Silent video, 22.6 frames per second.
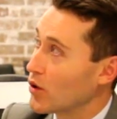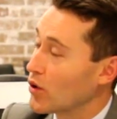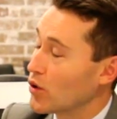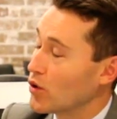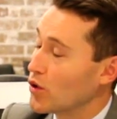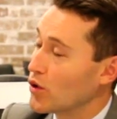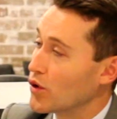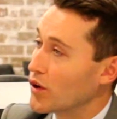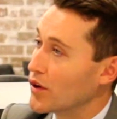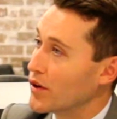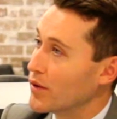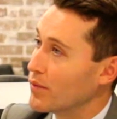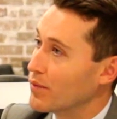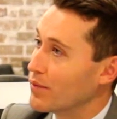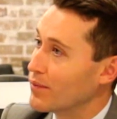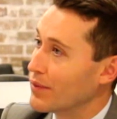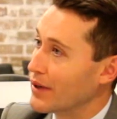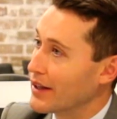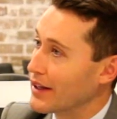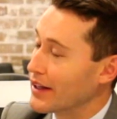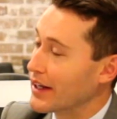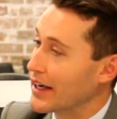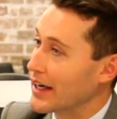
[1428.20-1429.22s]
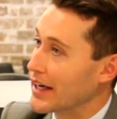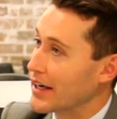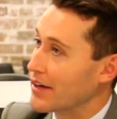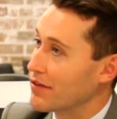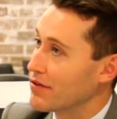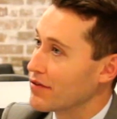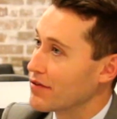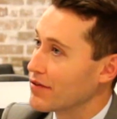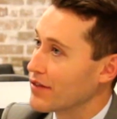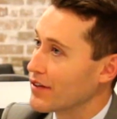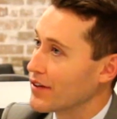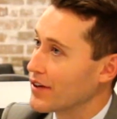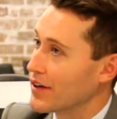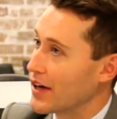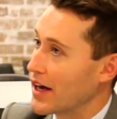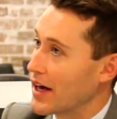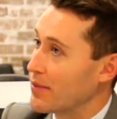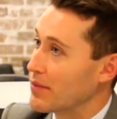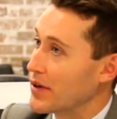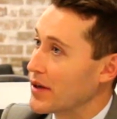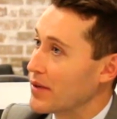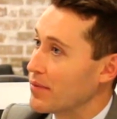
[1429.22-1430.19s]
couldn't believe,
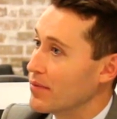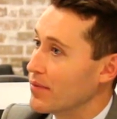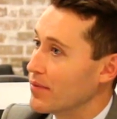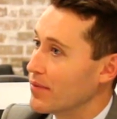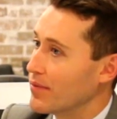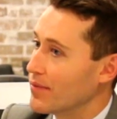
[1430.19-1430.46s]
it'd be